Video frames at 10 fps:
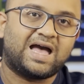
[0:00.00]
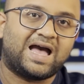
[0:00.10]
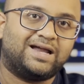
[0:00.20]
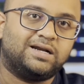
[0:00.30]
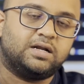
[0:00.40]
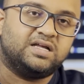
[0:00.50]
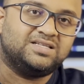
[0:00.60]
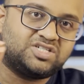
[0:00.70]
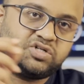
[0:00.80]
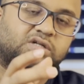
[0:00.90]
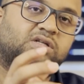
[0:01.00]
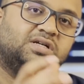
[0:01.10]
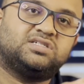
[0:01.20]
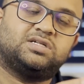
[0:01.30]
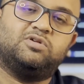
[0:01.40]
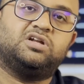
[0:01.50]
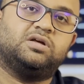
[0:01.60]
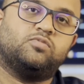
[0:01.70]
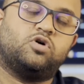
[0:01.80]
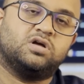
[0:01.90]
and instruct these stability
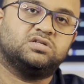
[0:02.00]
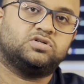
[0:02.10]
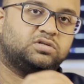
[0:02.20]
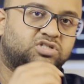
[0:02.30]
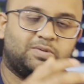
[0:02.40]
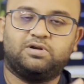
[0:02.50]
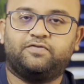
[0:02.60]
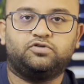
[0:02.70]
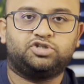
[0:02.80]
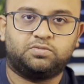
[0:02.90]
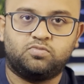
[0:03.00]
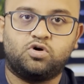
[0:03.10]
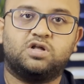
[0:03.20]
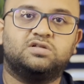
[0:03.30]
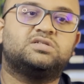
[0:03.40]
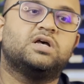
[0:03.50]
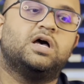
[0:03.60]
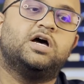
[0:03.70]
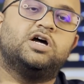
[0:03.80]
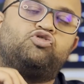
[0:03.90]
models or stable diffusion models
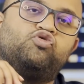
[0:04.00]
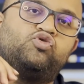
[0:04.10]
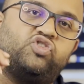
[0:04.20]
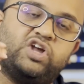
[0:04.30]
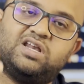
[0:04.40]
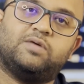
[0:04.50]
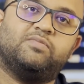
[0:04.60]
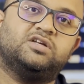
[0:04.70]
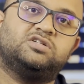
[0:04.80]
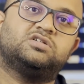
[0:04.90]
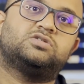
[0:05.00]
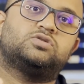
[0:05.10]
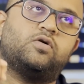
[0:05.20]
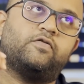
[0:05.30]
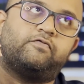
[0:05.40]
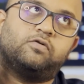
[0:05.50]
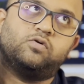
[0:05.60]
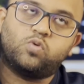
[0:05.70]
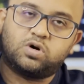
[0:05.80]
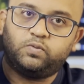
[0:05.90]
to create images of
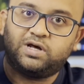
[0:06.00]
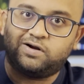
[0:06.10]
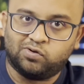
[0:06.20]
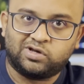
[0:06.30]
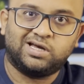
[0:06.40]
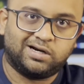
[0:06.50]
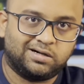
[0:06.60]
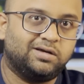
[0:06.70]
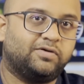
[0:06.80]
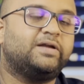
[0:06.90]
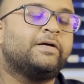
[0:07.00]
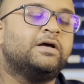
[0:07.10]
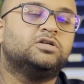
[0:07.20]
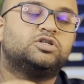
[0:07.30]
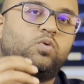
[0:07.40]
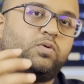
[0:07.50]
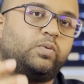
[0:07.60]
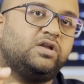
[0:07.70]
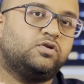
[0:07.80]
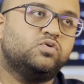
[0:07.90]
what we are looking at, right? So what
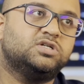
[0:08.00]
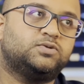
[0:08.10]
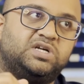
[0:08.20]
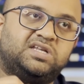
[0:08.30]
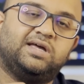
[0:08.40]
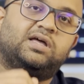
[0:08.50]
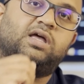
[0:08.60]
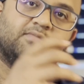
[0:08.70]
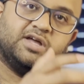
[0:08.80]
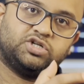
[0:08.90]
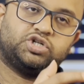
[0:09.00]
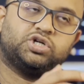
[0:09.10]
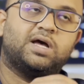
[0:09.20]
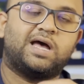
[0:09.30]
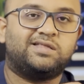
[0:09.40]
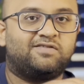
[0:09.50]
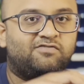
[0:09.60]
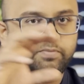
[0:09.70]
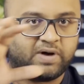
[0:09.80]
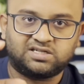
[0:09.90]
we do is we take image and then
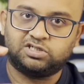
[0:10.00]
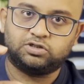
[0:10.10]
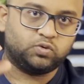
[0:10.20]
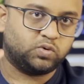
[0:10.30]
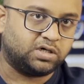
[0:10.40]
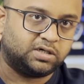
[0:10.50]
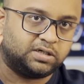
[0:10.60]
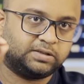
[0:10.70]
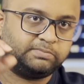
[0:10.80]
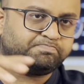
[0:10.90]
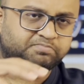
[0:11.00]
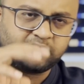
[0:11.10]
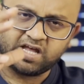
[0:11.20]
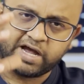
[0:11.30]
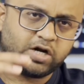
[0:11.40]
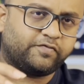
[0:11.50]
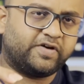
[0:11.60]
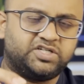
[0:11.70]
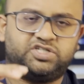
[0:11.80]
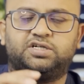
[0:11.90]
we pass it to a kind of
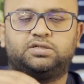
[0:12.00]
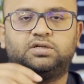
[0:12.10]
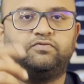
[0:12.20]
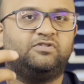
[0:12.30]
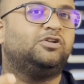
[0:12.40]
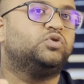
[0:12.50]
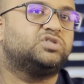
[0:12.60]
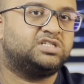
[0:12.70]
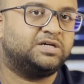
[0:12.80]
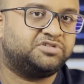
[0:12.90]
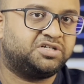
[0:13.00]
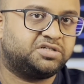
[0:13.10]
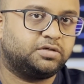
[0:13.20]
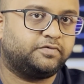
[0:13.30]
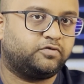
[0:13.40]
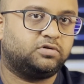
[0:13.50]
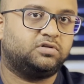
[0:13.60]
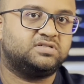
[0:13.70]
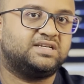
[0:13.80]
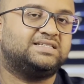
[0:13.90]
edge detector. We will use a depth detector for
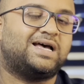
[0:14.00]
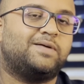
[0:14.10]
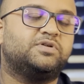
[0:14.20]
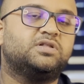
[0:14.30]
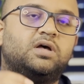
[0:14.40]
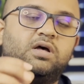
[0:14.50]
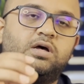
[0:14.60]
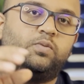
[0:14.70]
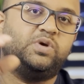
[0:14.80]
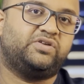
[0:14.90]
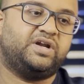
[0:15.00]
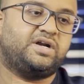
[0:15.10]
this example. We create a